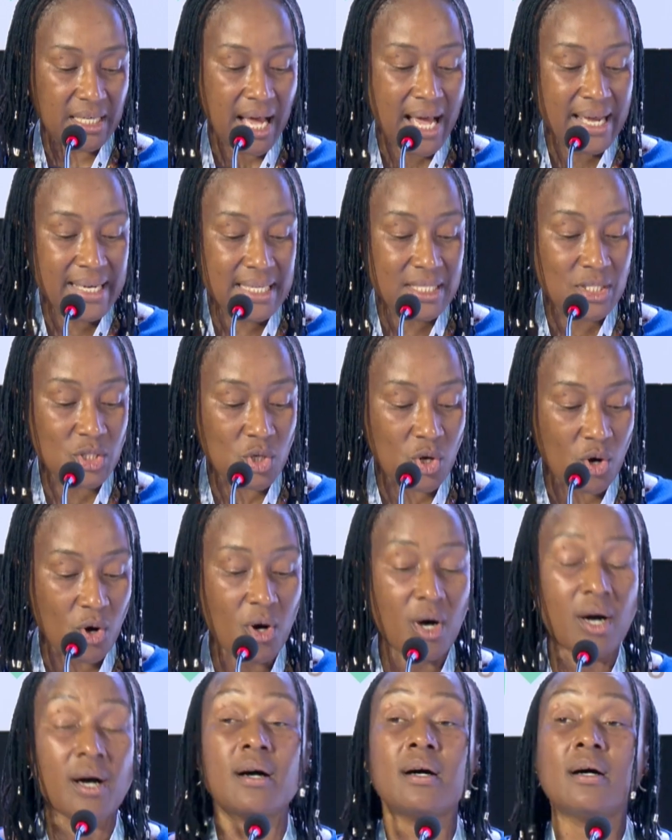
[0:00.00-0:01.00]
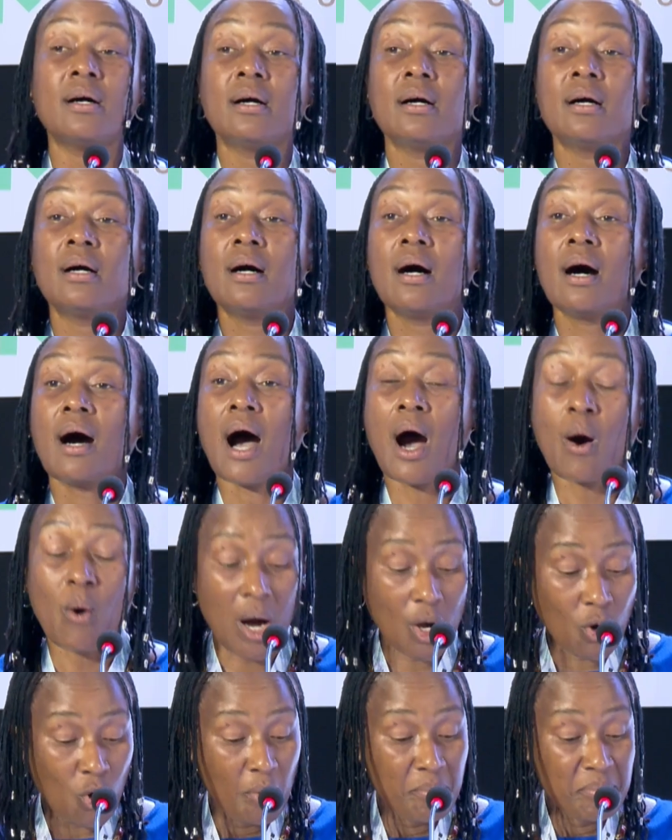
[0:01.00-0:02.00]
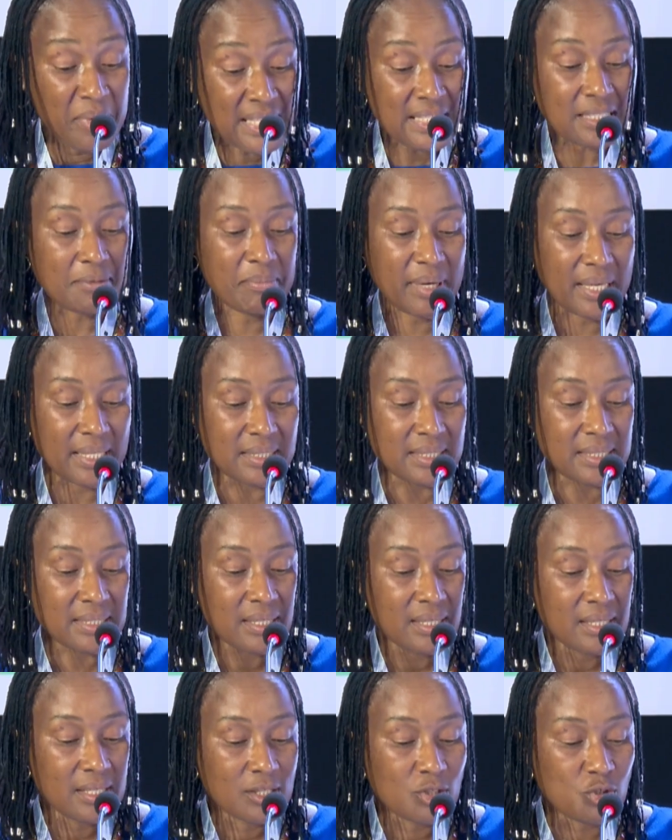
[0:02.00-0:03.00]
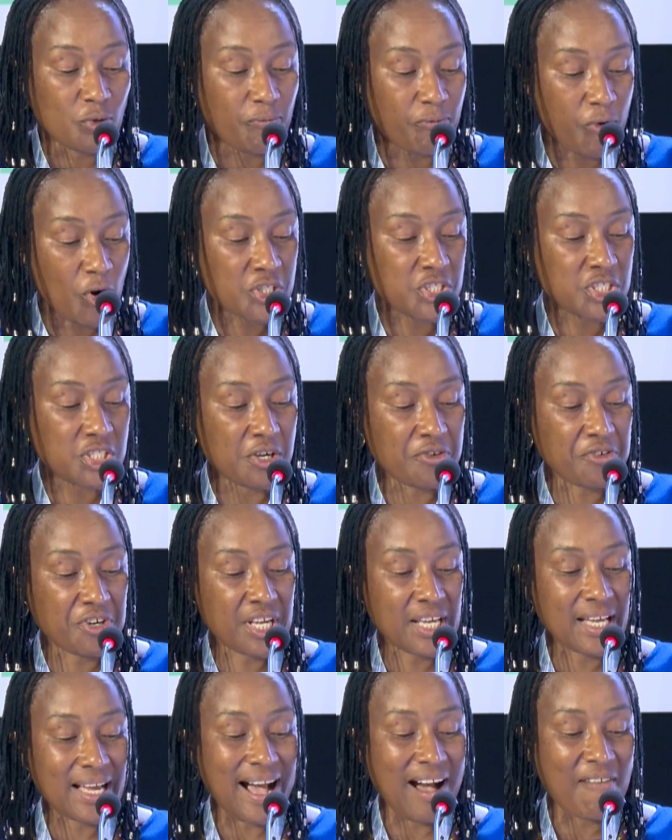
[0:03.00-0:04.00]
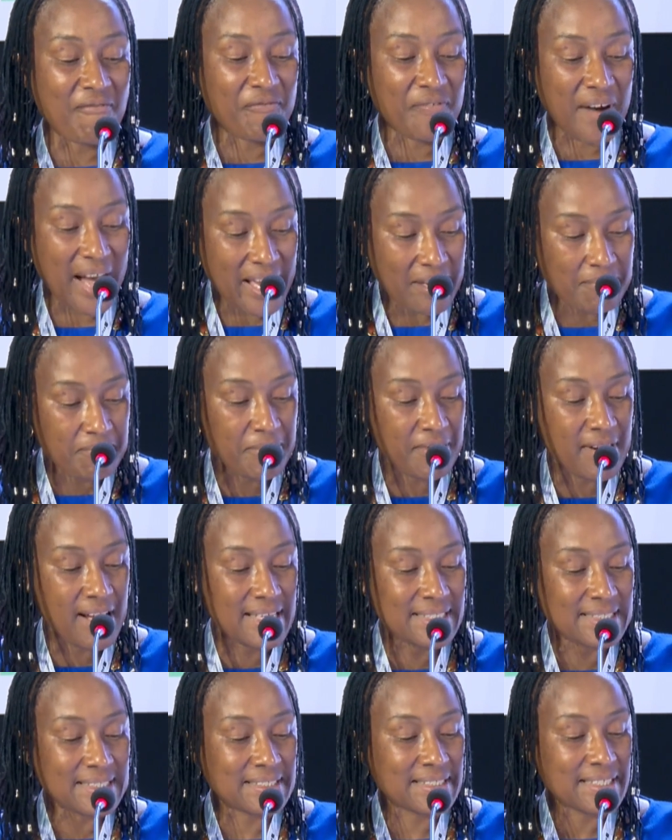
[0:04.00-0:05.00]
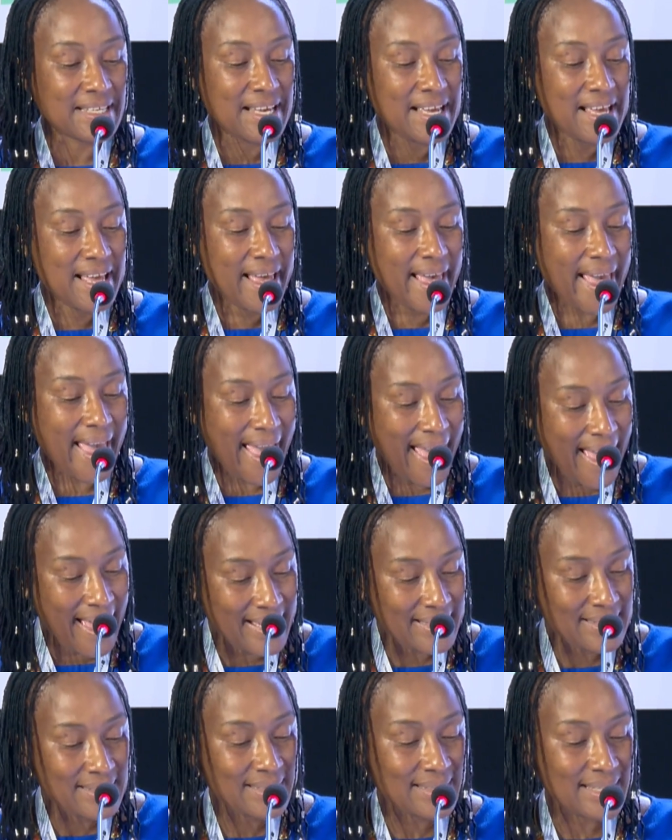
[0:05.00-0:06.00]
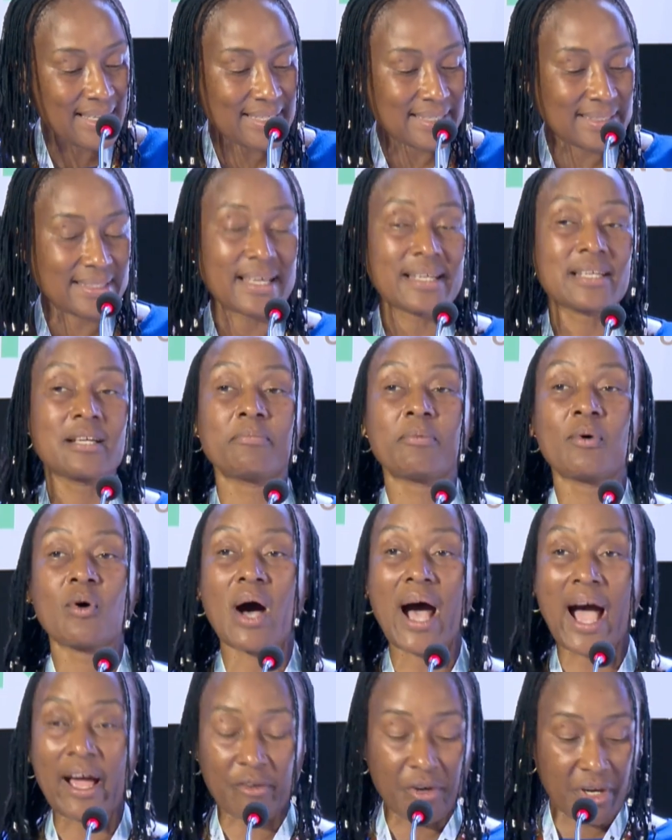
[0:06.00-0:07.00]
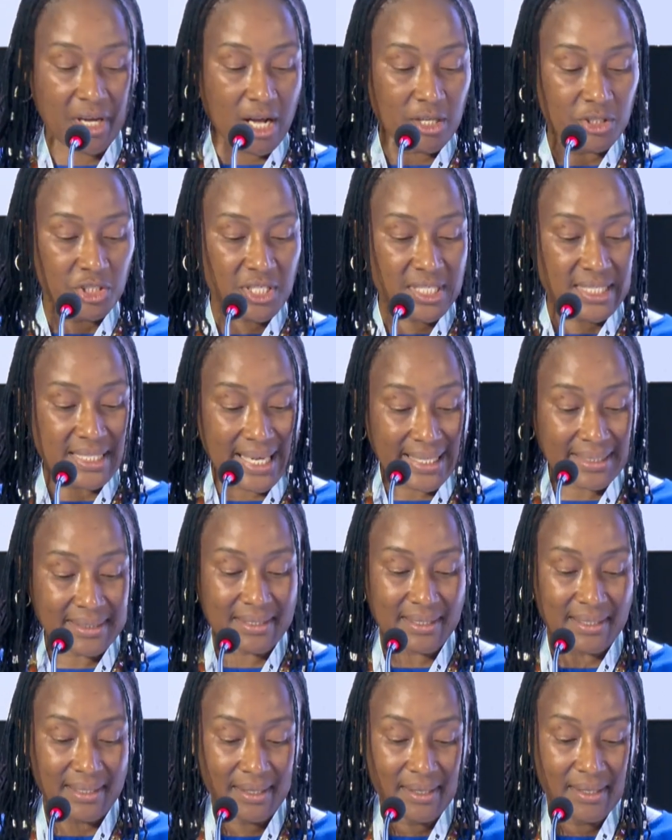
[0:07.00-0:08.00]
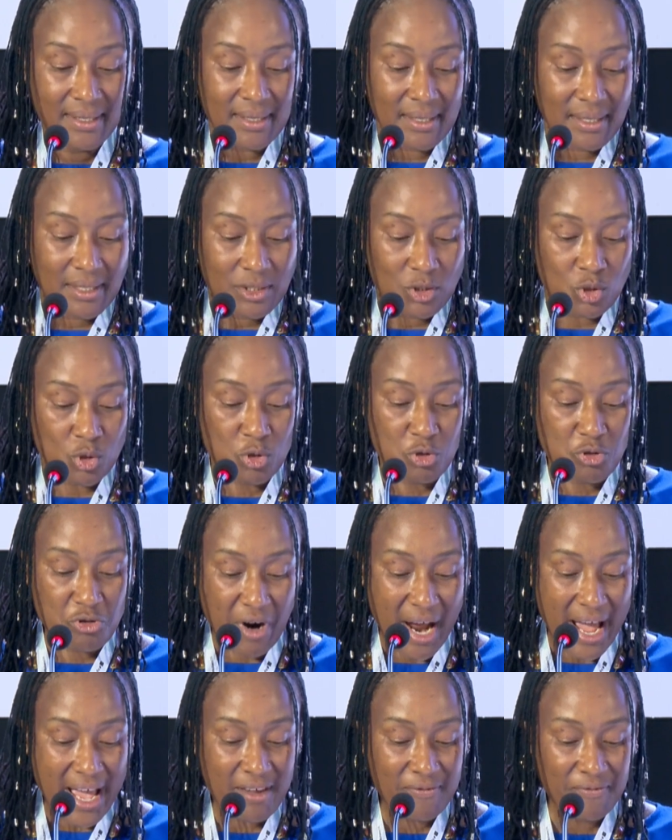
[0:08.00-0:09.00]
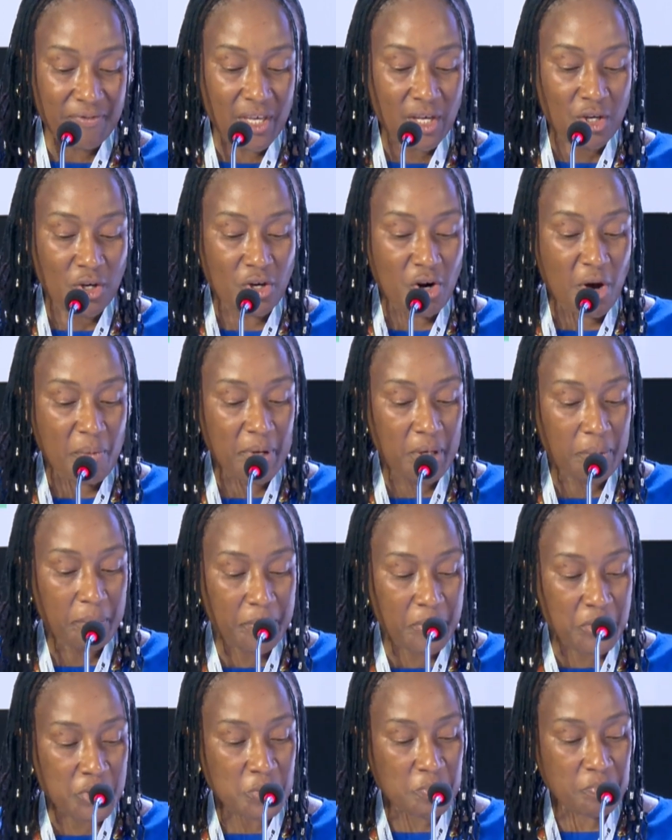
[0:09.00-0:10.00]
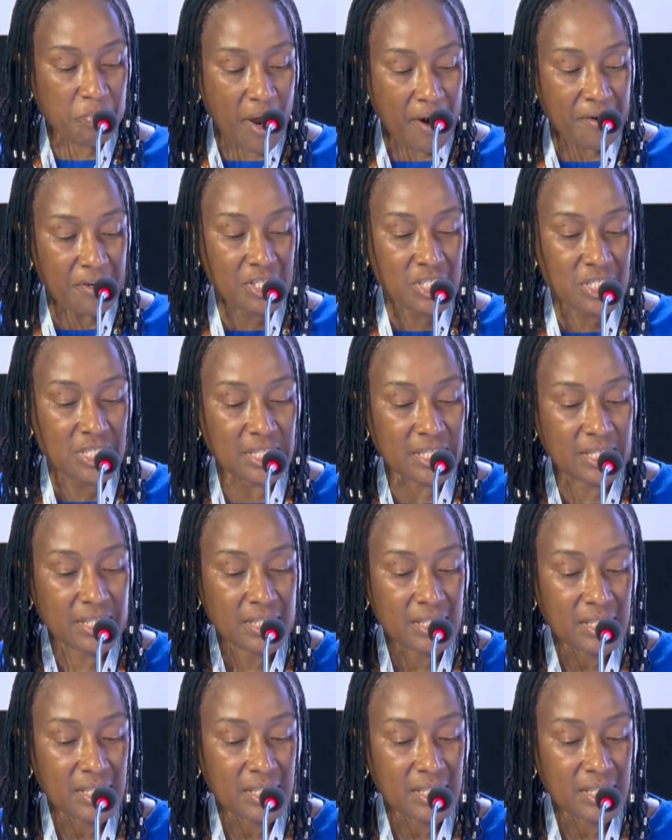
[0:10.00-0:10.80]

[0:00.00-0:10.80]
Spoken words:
underscore our commitment to fostering a vibrant and sustainable agriculture sector to drive economic prosperity,